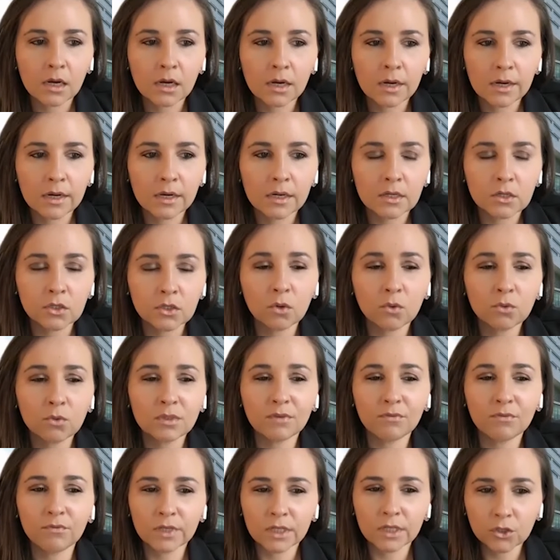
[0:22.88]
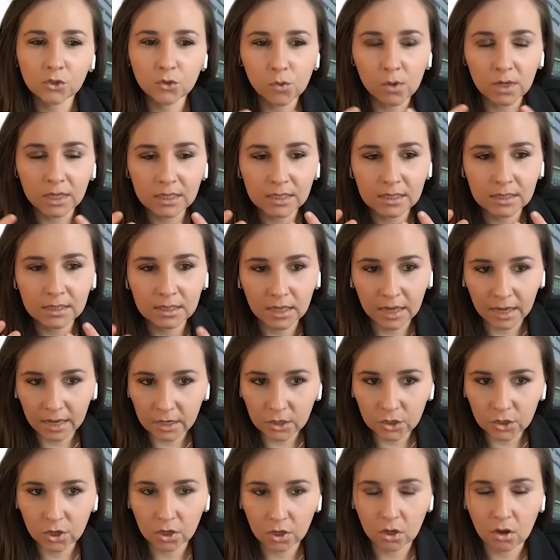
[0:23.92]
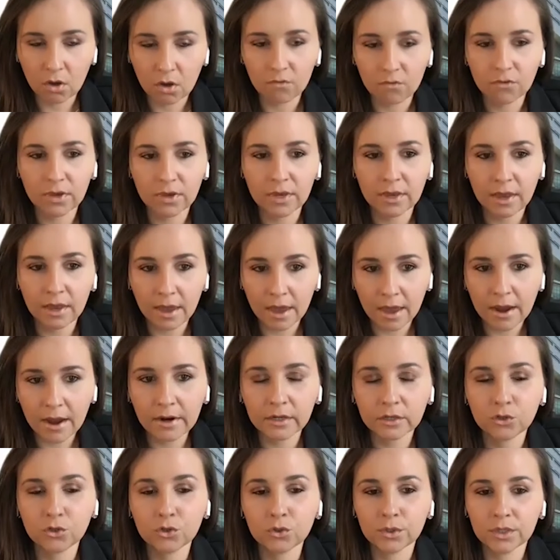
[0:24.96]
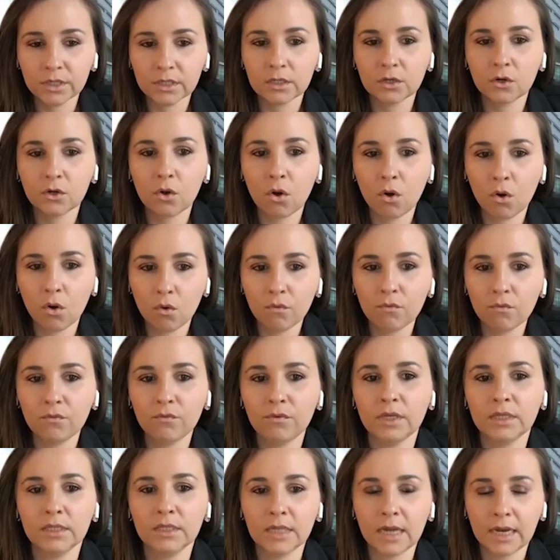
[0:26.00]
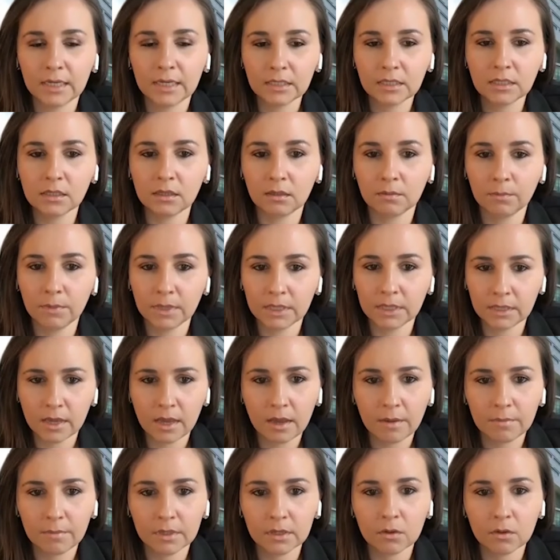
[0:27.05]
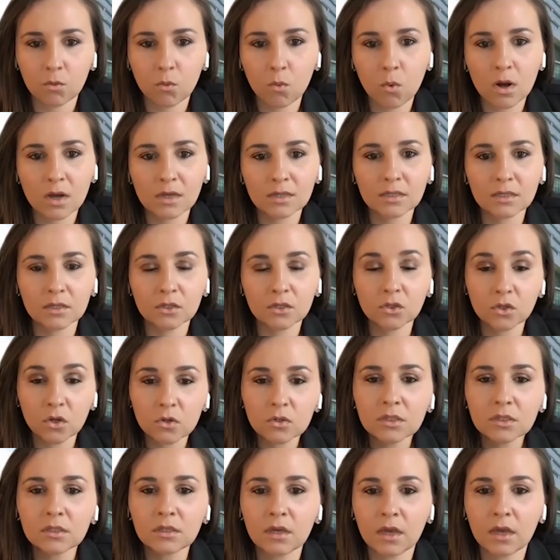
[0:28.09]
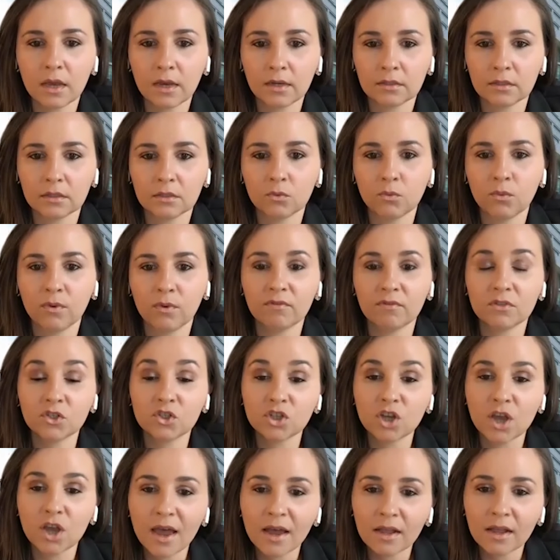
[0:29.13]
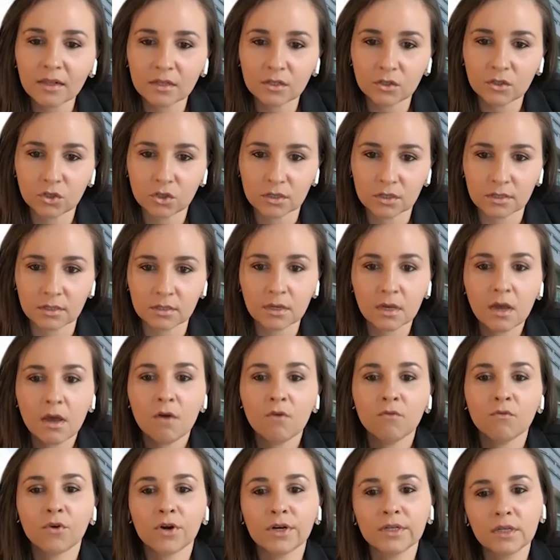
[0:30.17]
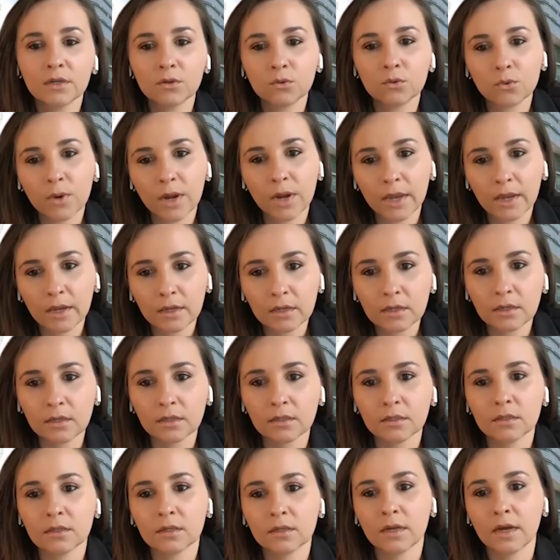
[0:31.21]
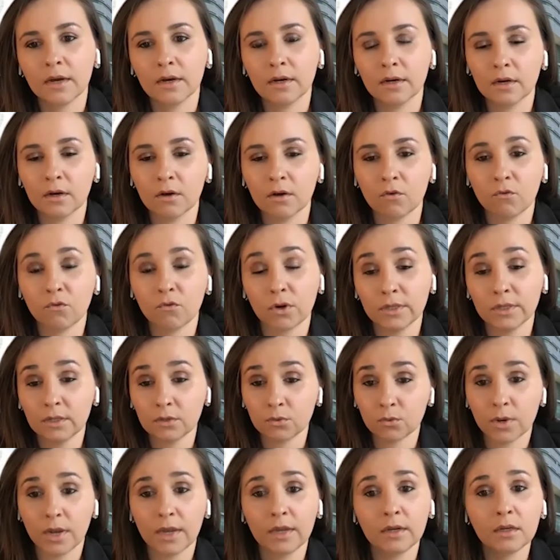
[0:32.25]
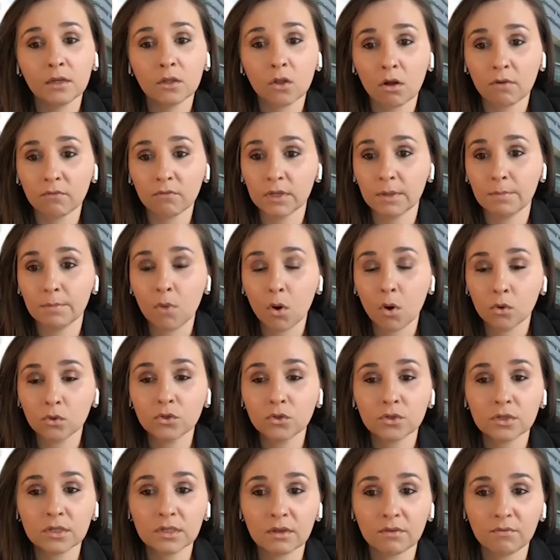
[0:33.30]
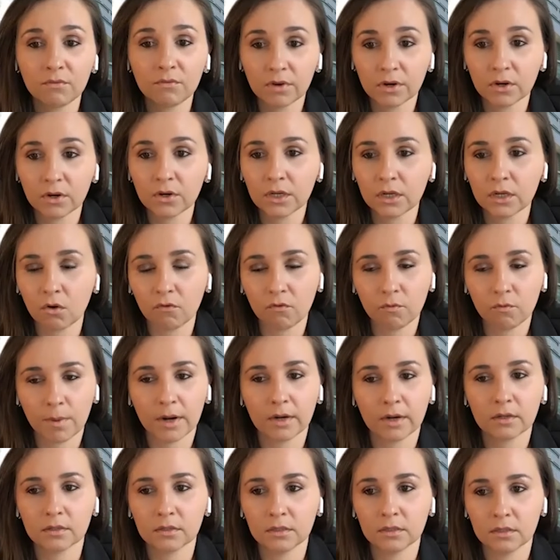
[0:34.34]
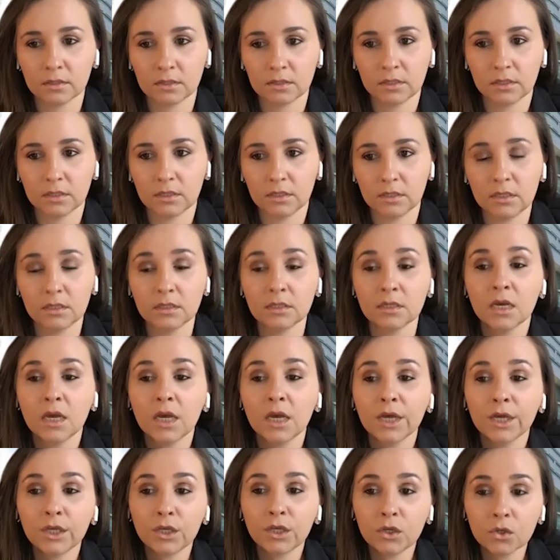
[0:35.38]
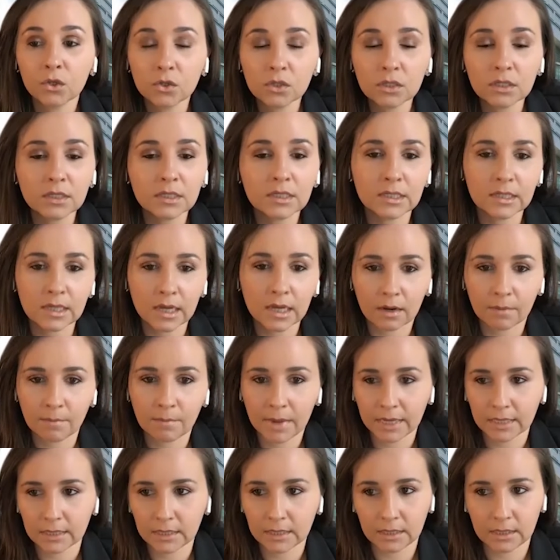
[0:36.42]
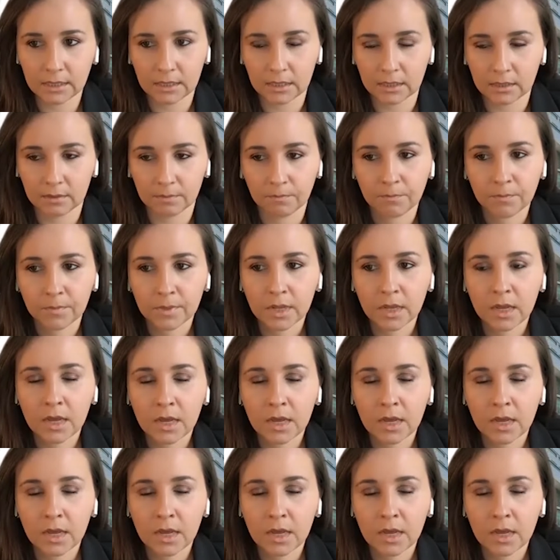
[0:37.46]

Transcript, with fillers: So the virtualization of care during the COVID-19 pandemic was associated with challenges for the rating of the motor severity of Parkinson's disease using the telemedicine.